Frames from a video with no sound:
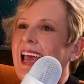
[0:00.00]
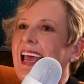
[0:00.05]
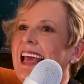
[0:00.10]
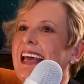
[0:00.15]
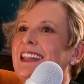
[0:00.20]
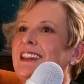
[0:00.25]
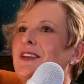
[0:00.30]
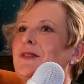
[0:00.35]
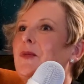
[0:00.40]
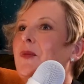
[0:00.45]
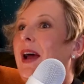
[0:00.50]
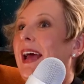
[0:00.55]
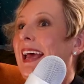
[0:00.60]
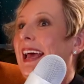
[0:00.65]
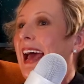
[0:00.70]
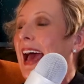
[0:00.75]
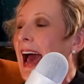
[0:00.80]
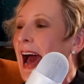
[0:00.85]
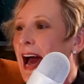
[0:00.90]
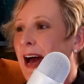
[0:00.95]
And the way
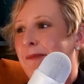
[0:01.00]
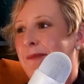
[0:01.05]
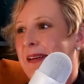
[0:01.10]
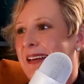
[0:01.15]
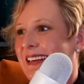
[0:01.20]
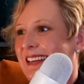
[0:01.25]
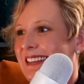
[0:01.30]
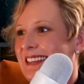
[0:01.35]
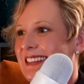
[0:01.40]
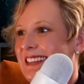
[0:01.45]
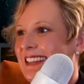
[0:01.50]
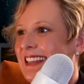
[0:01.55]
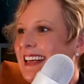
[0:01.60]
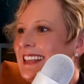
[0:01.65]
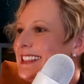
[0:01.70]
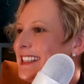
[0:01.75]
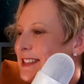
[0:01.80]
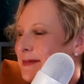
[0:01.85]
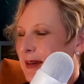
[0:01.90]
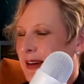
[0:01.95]
it happens,
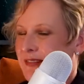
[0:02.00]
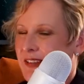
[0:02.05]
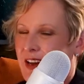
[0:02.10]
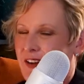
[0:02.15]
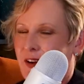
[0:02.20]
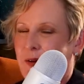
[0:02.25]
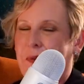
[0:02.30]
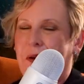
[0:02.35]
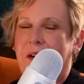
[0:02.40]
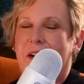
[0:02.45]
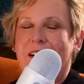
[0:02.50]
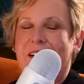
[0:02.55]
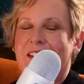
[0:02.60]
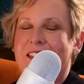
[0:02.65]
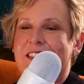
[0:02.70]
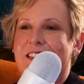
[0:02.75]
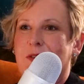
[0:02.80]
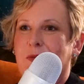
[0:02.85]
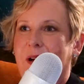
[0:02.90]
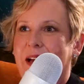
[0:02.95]
this is my favorite part,
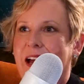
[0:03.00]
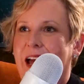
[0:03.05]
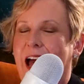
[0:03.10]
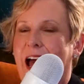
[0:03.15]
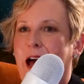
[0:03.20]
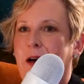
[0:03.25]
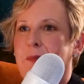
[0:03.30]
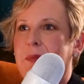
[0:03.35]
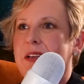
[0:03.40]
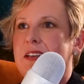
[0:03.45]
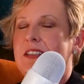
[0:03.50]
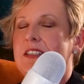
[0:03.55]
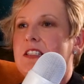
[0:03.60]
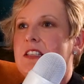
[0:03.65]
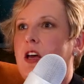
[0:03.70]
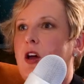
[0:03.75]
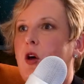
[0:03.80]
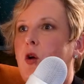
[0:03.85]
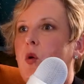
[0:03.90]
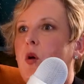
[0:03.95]
is the way it happens.
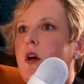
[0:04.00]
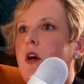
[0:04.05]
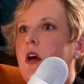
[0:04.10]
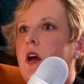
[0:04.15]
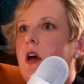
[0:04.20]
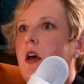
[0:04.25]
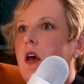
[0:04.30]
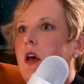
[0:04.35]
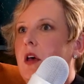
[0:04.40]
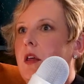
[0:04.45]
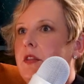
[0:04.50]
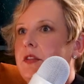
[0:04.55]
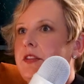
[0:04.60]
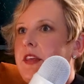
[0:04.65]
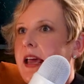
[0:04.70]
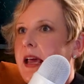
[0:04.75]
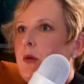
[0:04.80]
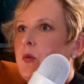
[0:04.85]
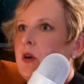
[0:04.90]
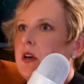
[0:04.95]
So
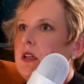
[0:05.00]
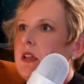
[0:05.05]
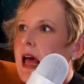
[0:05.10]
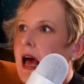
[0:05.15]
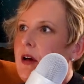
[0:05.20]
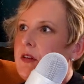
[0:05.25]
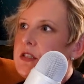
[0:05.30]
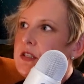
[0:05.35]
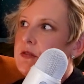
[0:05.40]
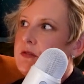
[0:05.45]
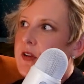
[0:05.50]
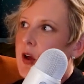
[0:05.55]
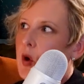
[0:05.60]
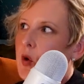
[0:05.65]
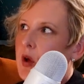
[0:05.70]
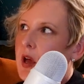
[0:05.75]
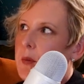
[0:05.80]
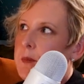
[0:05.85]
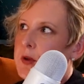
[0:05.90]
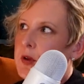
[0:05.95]
they were allowed to
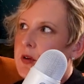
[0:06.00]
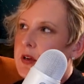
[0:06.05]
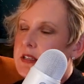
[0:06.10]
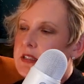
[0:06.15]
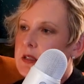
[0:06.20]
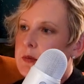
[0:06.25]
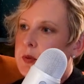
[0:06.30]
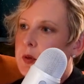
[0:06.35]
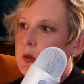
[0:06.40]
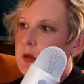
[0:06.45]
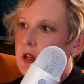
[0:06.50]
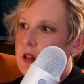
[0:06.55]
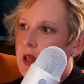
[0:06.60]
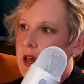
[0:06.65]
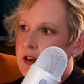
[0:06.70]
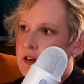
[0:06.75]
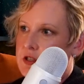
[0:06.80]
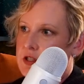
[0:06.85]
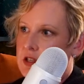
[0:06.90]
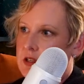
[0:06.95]
vote in municipal
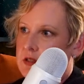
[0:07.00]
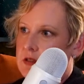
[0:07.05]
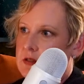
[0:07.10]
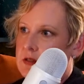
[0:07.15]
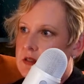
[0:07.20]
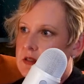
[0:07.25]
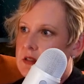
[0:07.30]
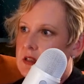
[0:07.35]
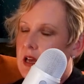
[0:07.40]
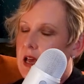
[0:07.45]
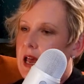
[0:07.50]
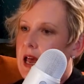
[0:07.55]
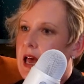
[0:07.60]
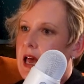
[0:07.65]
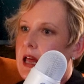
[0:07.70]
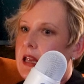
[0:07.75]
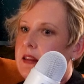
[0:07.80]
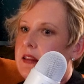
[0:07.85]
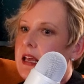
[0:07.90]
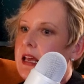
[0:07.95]
elections,
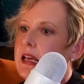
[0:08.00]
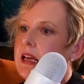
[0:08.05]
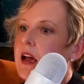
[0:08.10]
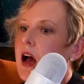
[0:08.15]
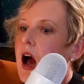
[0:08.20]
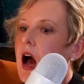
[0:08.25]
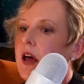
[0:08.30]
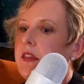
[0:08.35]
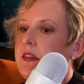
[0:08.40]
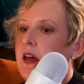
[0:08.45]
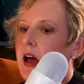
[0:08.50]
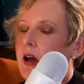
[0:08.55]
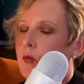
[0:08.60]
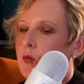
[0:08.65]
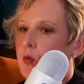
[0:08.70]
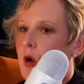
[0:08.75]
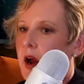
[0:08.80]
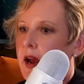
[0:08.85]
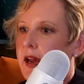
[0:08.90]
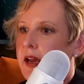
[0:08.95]
and they got that
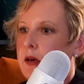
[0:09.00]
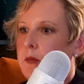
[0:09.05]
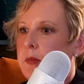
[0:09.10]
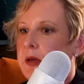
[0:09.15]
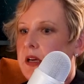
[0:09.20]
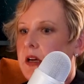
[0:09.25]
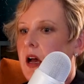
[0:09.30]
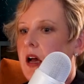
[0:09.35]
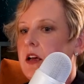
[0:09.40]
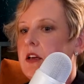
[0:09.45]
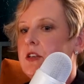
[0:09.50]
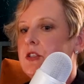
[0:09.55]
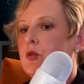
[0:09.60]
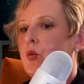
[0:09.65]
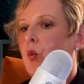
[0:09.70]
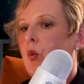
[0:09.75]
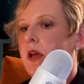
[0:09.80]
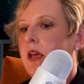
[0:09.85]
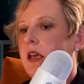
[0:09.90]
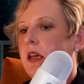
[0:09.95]
right because
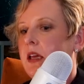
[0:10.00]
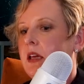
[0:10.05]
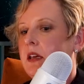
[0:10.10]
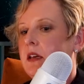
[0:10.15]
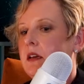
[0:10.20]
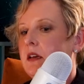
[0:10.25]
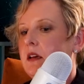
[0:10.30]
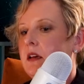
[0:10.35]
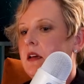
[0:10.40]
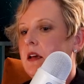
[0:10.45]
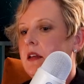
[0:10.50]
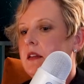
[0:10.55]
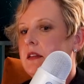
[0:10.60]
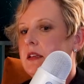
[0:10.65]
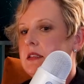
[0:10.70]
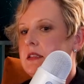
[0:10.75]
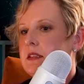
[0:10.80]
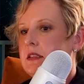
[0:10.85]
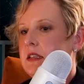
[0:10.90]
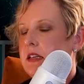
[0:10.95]
when
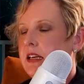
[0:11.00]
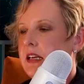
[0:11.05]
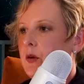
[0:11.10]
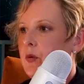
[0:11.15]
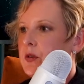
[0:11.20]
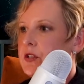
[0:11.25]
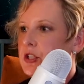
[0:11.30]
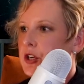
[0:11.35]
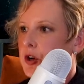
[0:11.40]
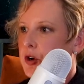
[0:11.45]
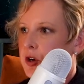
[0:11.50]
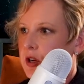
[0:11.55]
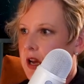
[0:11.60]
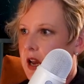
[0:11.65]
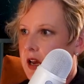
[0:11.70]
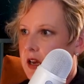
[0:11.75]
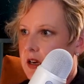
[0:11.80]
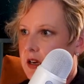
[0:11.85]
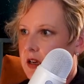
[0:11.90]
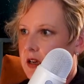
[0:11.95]
the city was
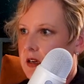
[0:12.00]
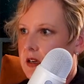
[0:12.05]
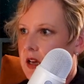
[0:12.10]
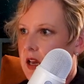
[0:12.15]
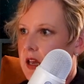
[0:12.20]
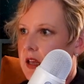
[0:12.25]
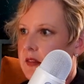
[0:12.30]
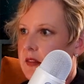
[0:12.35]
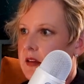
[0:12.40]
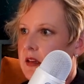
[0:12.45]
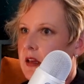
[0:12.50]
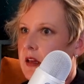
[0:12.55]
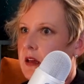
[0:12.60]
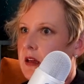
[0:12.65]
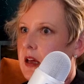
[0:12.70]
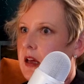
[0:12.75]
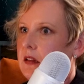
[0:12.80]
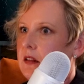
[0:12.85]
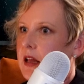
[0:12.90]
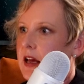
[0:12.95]
created in the
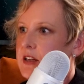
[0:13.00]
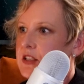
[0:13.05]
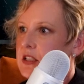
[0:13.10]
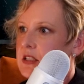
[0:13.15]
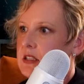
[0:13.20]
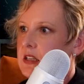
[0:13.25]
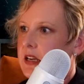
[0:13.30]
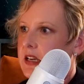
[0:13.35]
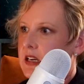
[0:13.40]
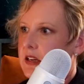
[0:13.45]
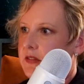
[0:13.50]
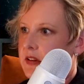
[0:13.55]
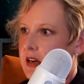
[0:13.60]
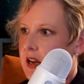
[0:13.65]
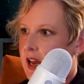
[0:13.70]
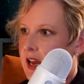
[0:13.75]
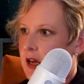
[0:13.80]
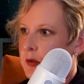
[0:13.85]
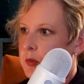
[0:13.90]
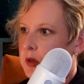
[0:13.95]
legislative
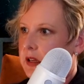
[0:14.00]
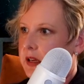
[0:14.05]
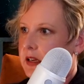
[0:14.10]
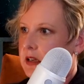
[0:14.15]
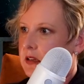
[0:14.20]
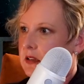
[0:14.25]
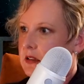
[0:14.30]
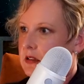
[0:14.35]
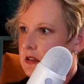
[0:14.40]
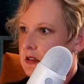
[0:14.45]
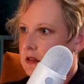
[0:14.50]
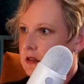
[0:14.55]
enabling